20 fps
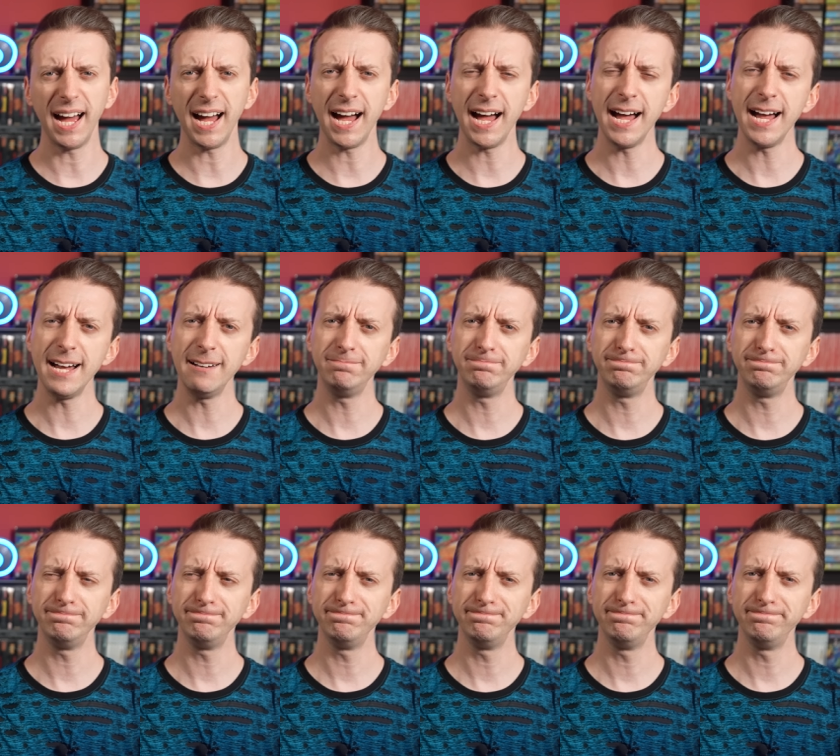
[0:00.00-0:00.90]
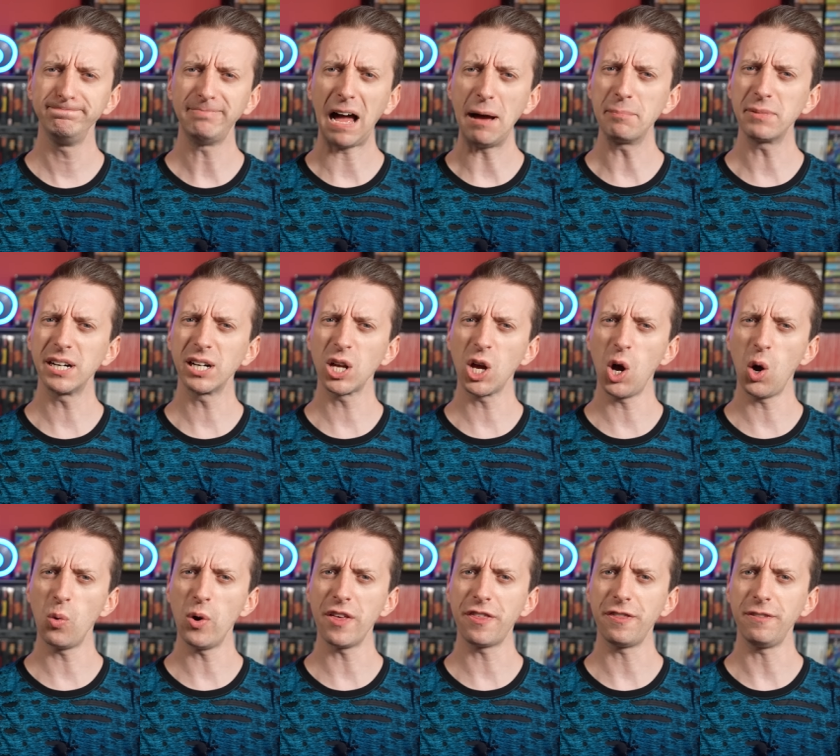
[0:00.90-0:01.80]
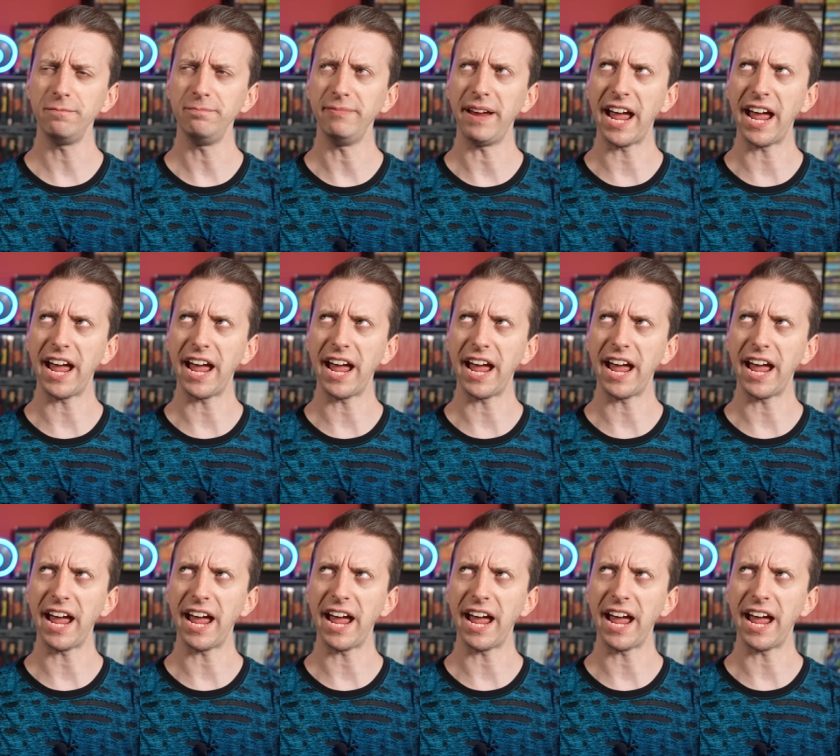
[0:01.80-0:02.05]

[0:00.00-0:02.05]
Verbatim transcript: um, I'm gonna go with